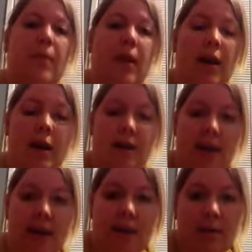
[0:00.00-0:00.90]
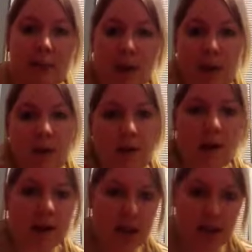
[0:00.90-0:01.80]
Okay, that would be
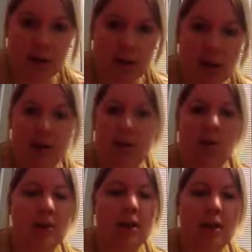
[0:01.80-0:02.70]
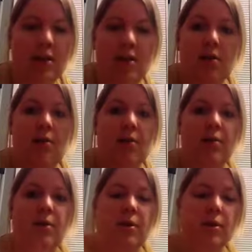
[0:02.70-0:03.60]
considered a graphic organizer, or
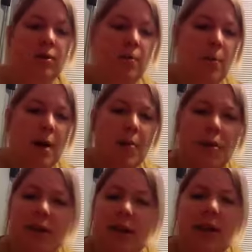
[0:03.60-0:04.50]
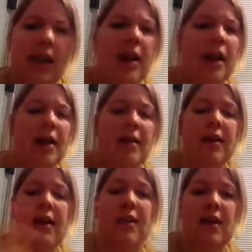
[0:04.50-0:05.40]
you can do bubbles,
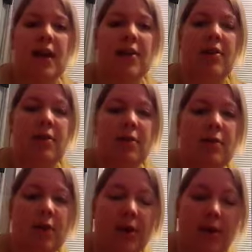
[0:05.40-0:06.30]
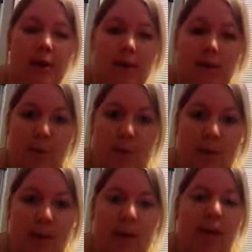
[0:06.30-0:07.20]
anything that you feel comfortable
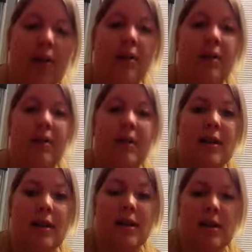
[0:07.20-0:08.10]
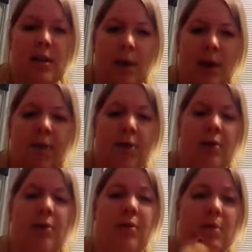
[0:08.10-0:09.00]
with, and an easy way for
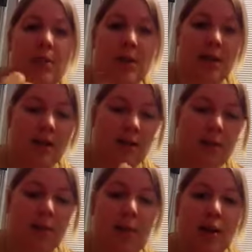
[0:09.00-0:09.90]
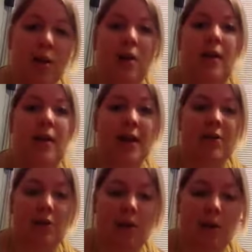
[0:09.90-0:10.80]
you to present information. That's
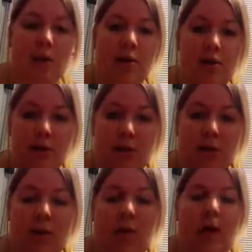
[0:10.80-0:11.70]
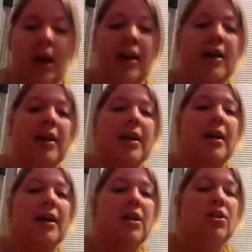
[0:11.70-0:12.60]
what I want you to do, okay?
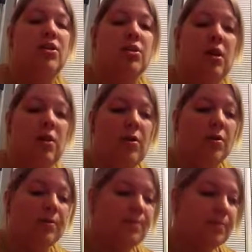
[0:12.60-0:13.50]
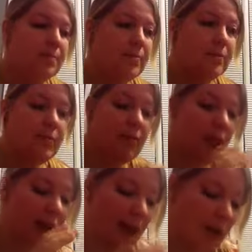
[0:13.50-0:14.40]
So I